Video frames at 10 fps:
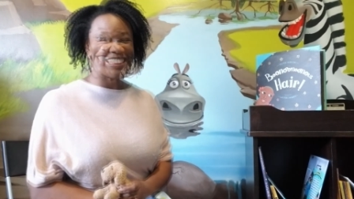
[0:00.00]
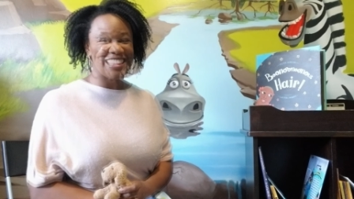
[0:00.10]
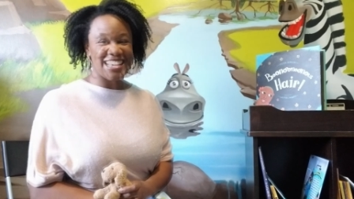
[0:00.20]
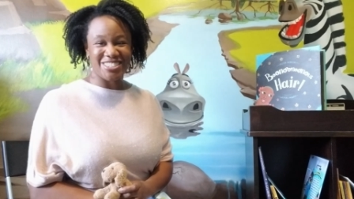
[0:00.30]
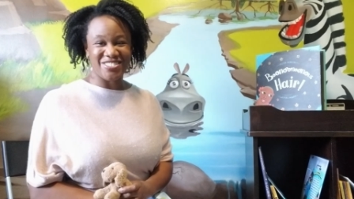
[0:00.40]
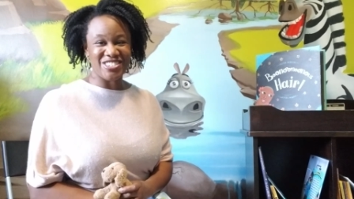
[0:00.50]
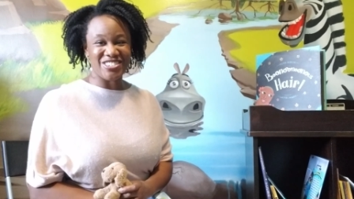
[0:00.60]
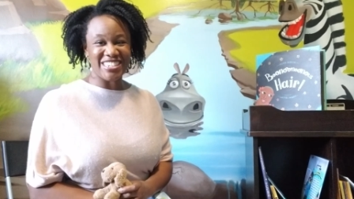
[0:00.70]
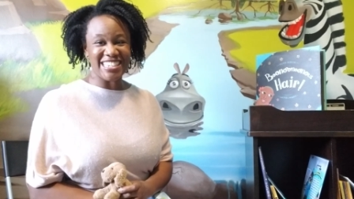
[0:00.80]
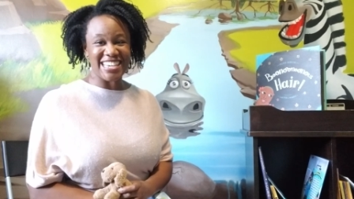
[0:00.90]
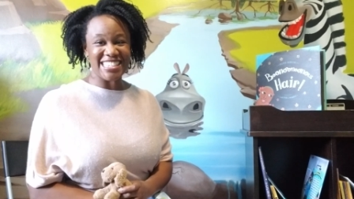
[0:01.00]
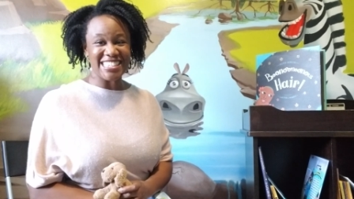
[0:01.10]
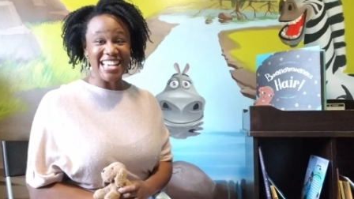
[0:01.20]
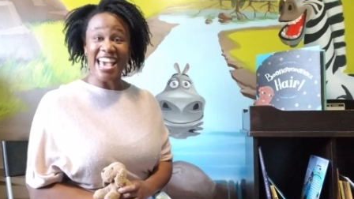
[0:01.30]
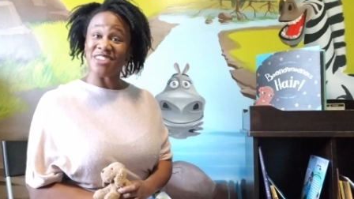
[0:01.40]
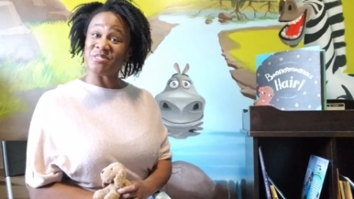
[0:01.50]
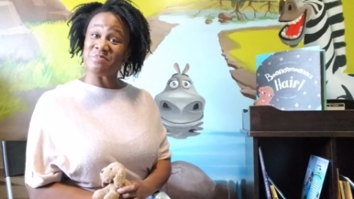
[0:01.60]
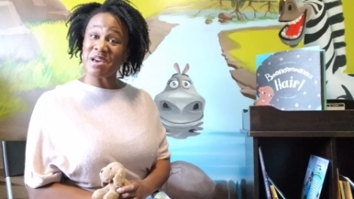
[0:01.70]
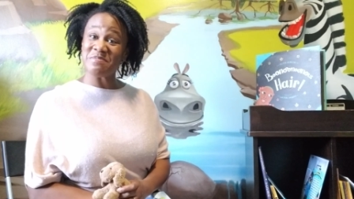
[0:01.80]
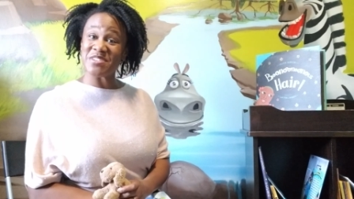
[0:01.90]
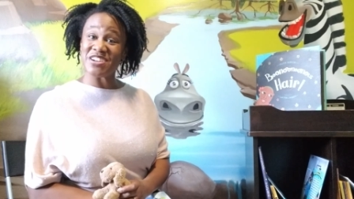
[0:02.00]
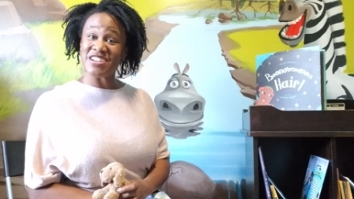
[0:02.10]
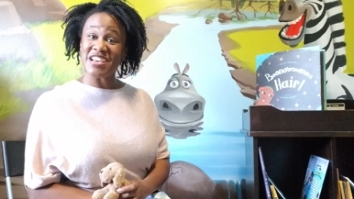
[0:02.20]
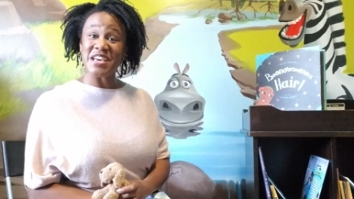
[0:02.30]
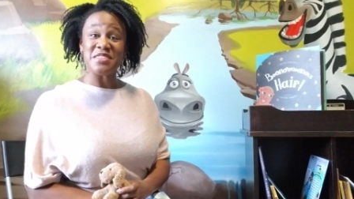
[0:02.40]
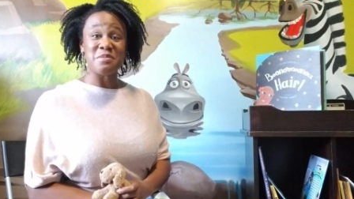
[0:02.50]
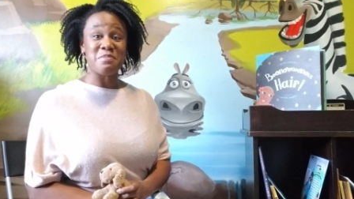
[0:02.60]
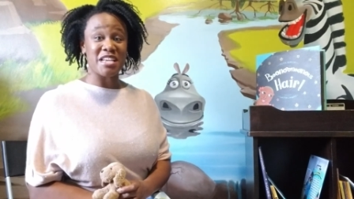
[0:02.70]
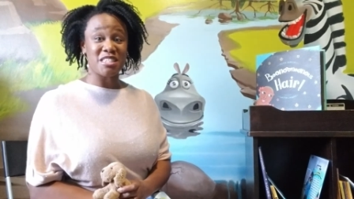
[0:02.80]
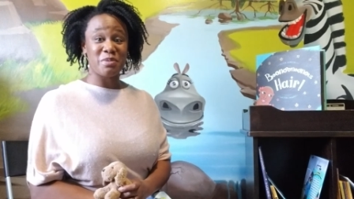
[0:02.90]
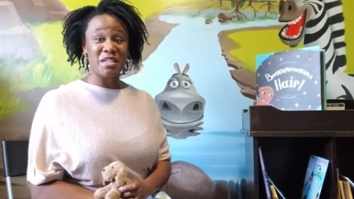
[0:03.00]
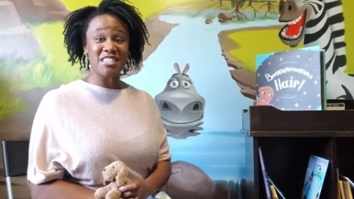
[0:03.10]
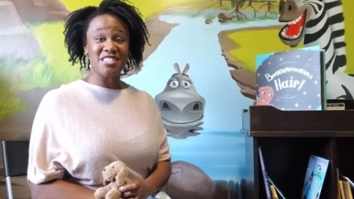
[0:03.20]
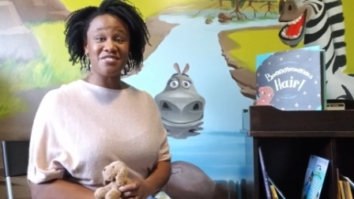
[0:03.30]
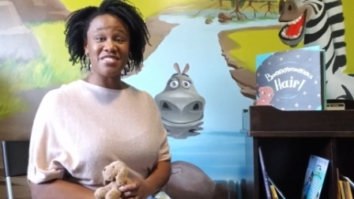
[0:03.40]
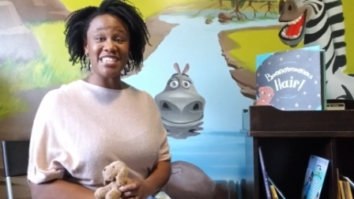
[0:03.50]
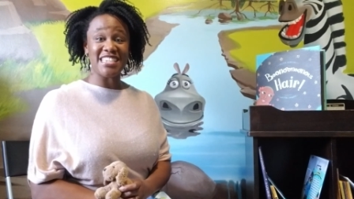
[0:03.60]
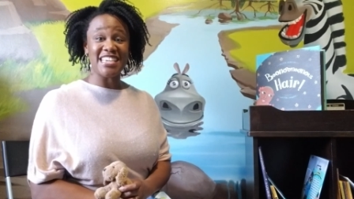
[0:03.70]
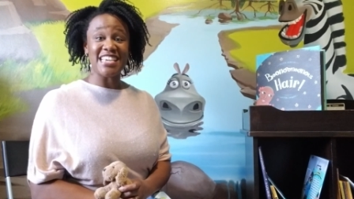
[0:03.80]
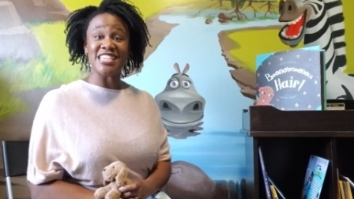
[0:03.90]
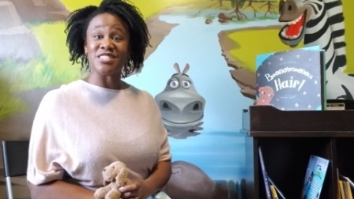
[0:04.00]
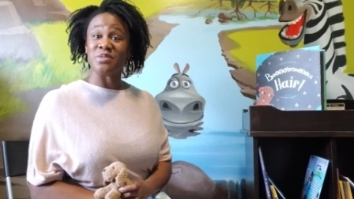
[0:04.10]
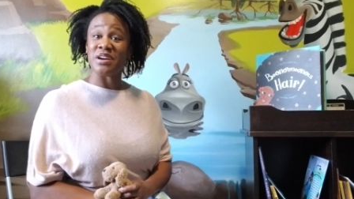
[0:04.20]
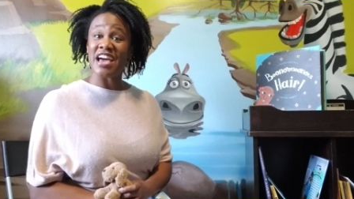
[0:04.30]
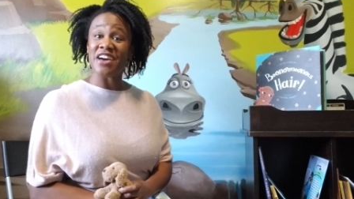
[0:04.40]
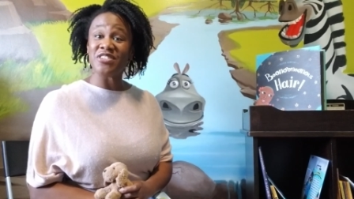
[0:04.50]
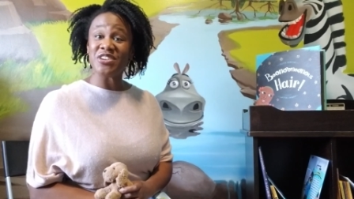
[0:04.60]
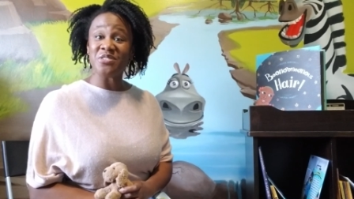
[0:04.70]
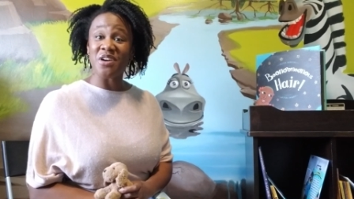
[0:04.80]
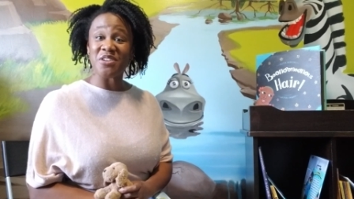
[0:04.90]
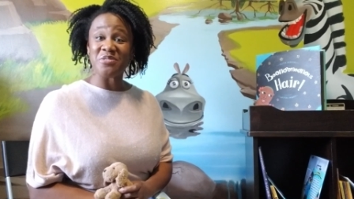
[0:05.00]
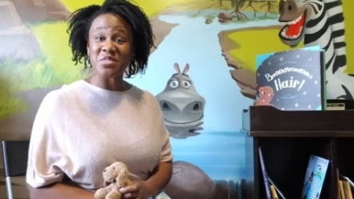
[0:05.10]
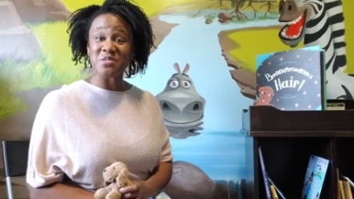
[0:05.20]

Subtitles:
Thanks for joining us, and remember, the best place to read is wherever you are with